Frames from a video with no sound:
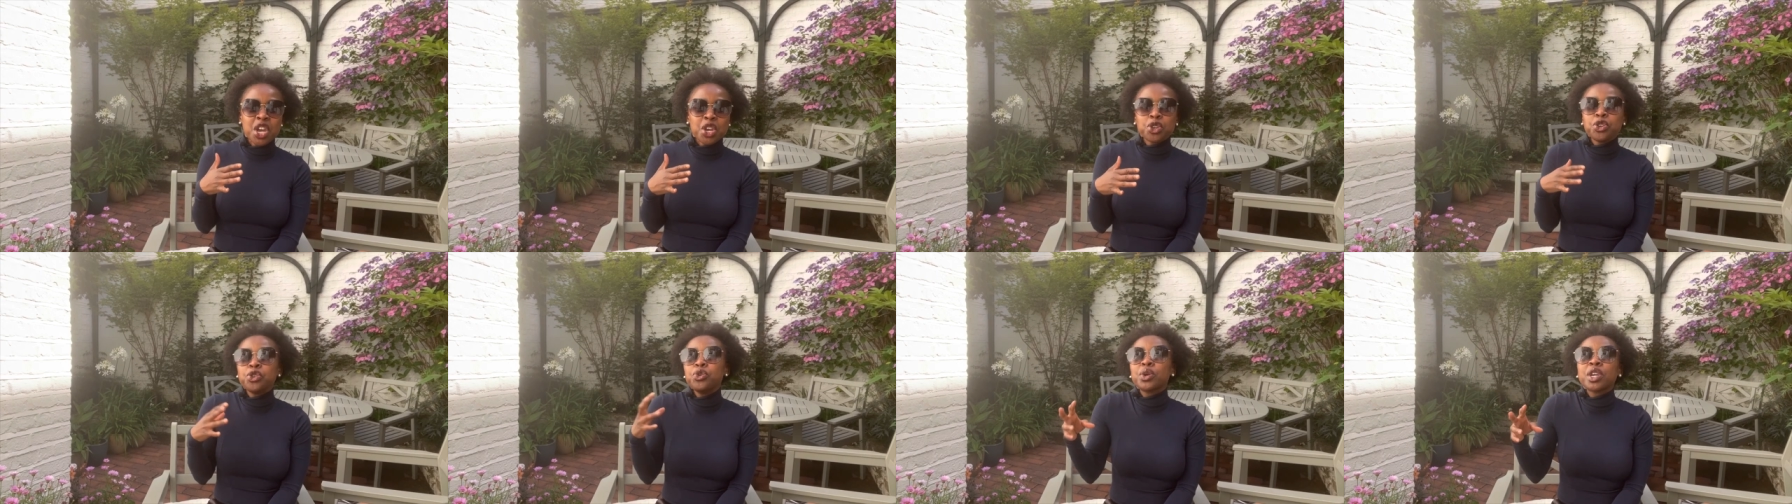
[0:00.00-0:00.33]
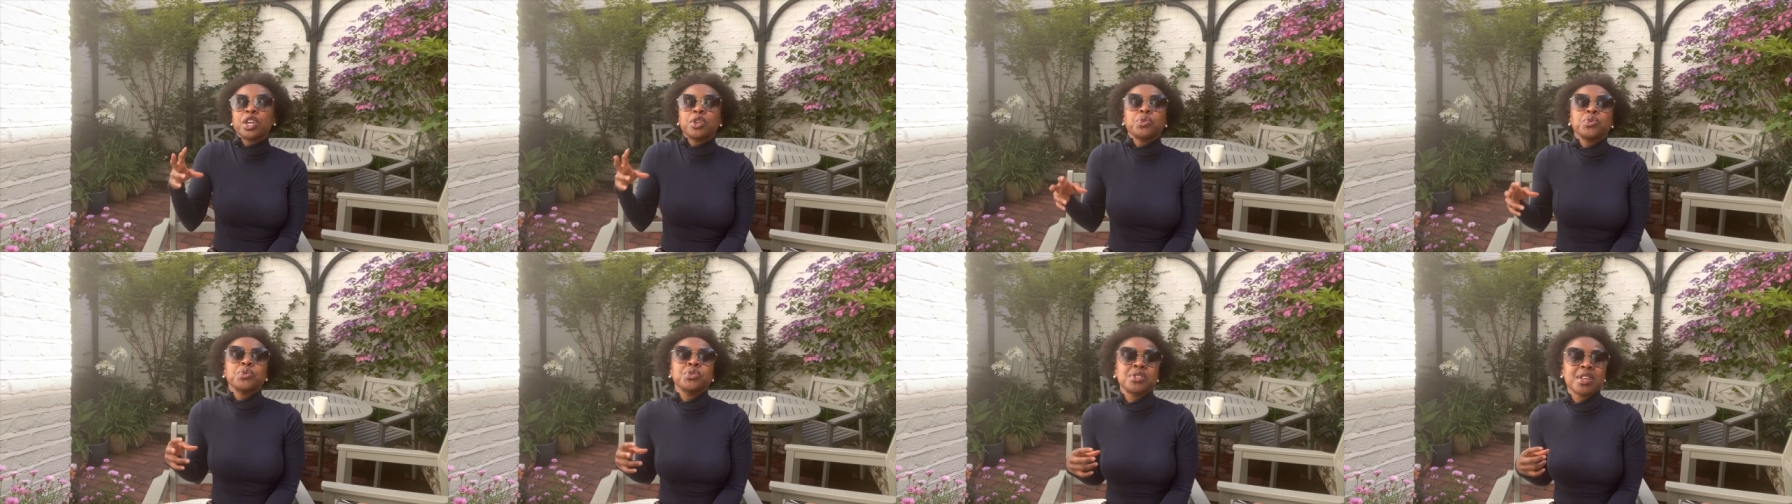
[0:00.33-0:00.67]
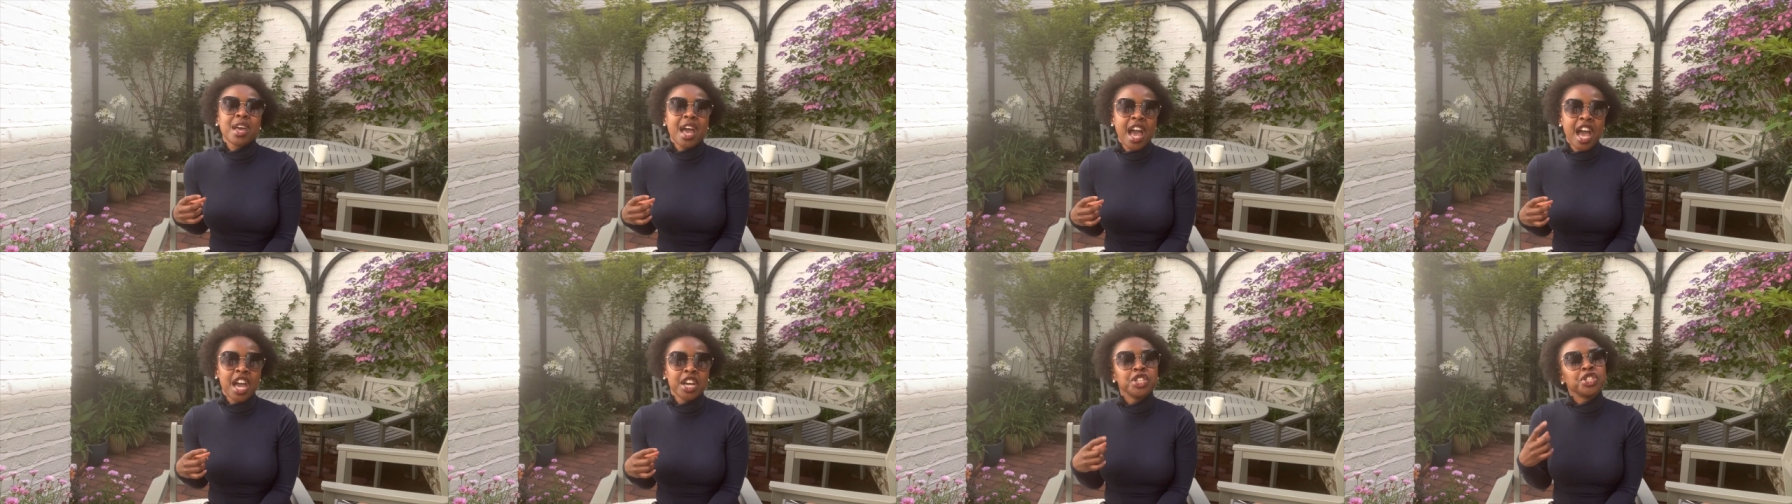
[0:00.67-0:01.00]
you can also
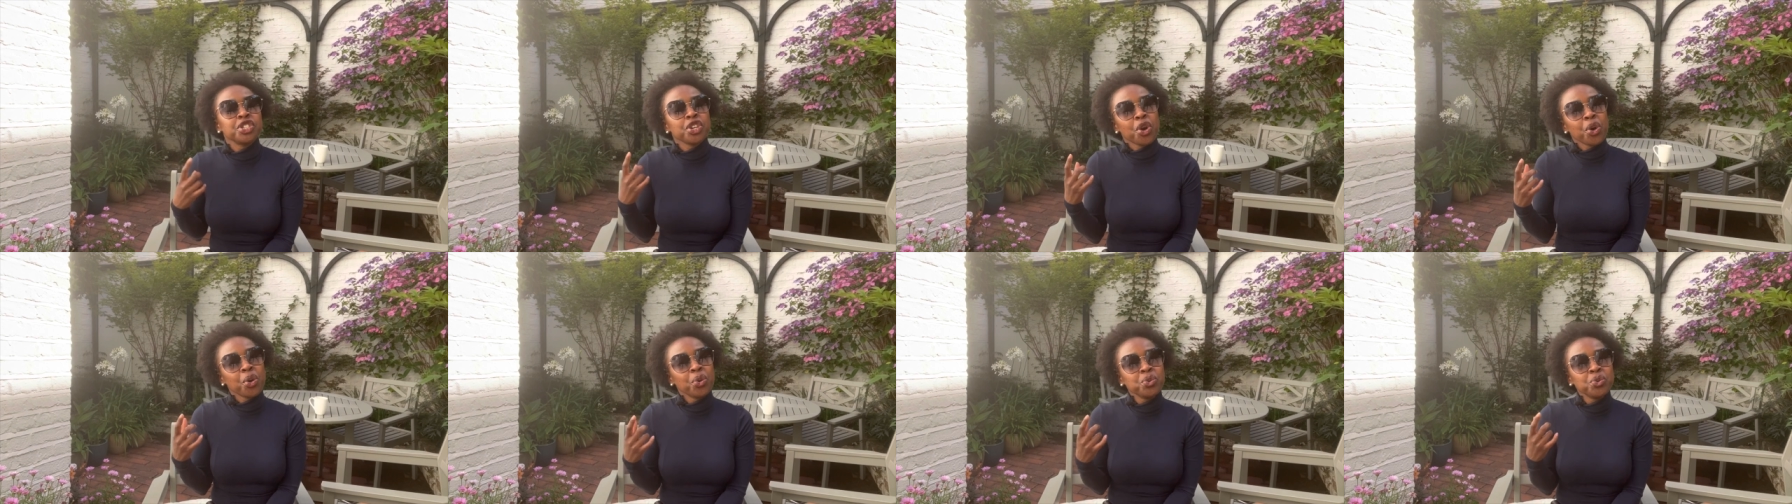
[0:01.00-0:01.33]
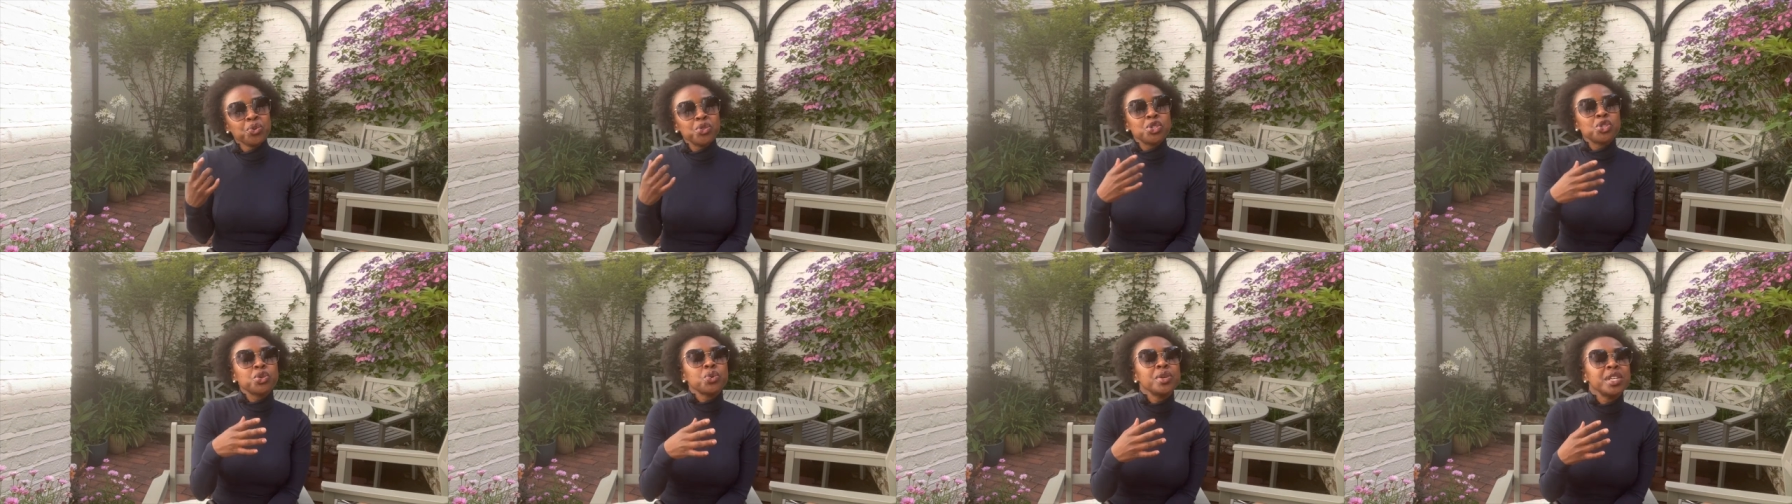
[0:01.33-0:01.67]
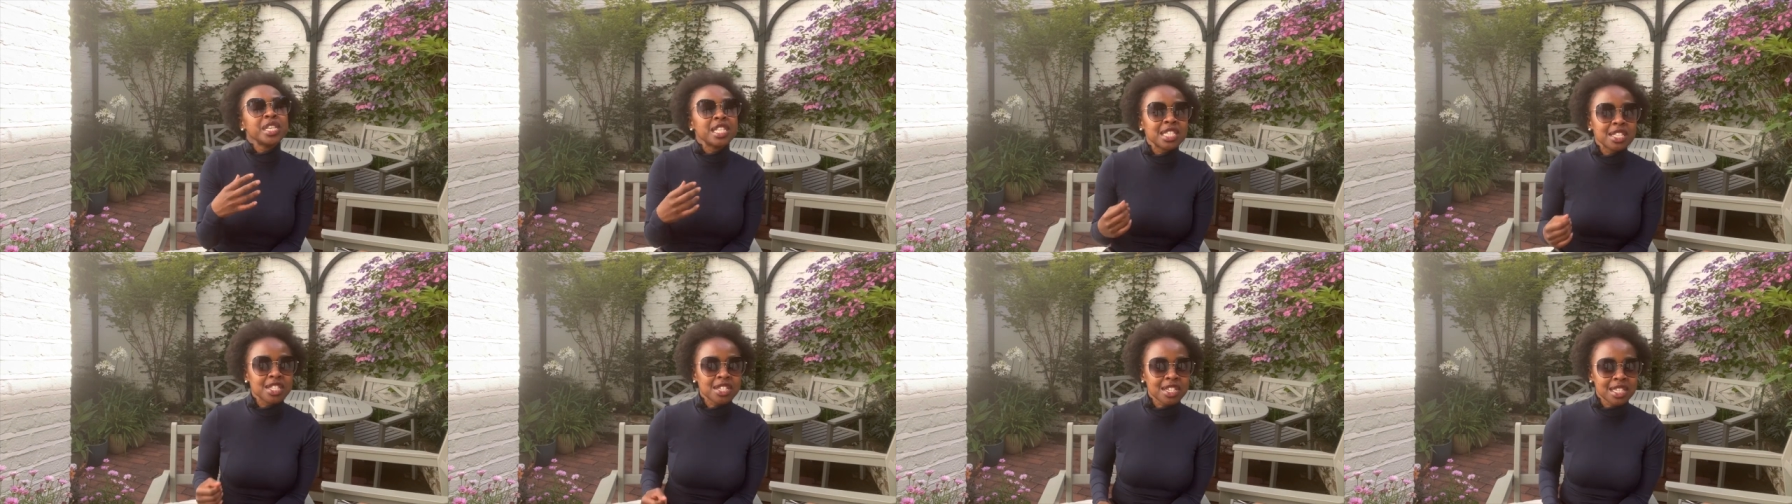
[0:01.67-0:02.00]
add your own
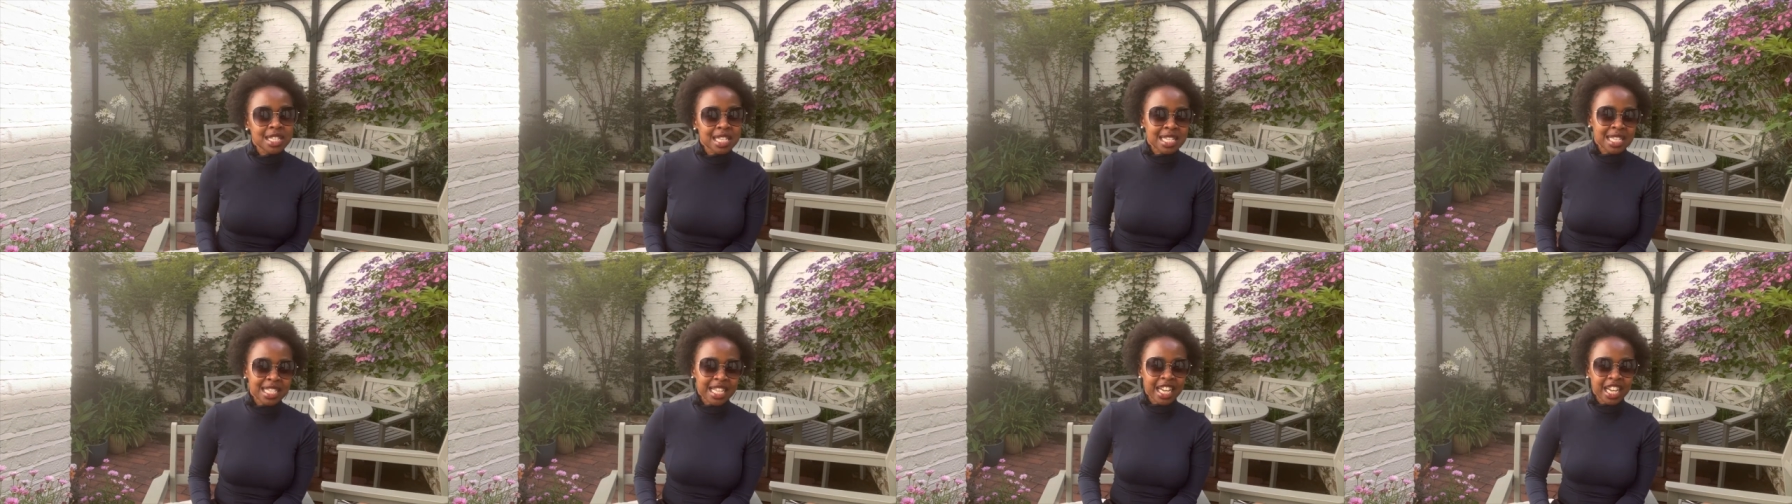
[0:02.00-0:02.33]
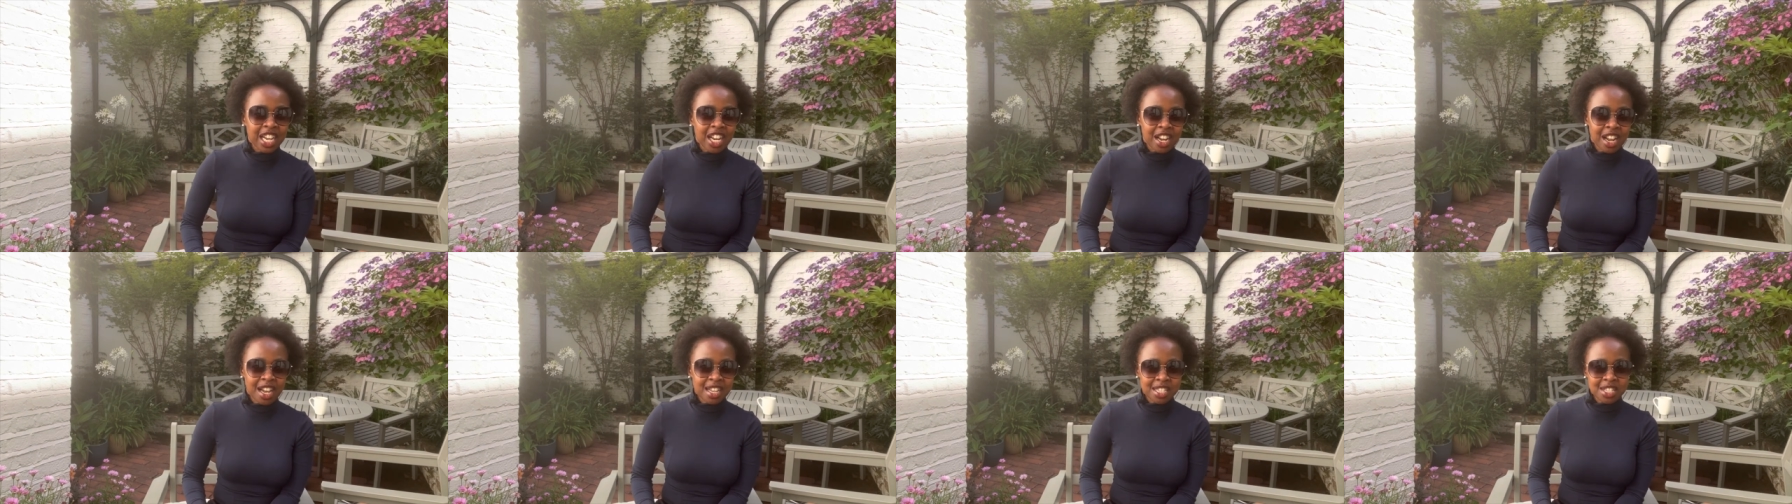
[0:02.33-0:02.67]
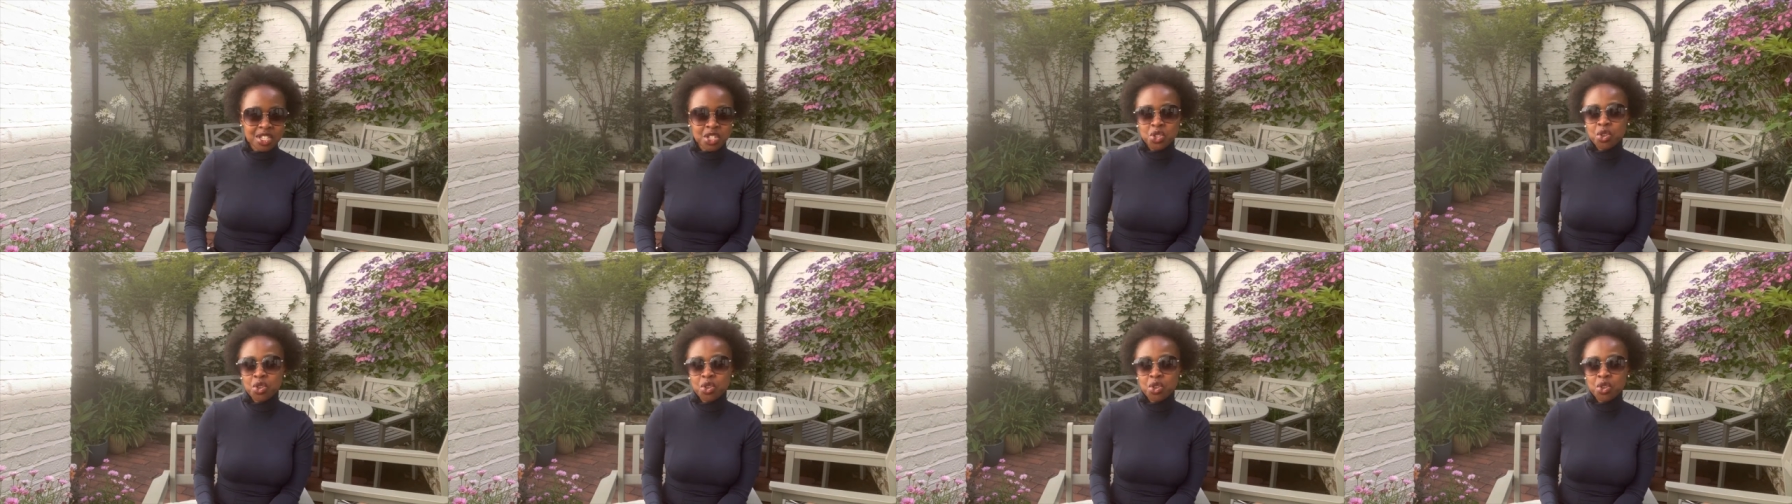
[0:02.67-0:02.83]
tweaks to the sunglasses.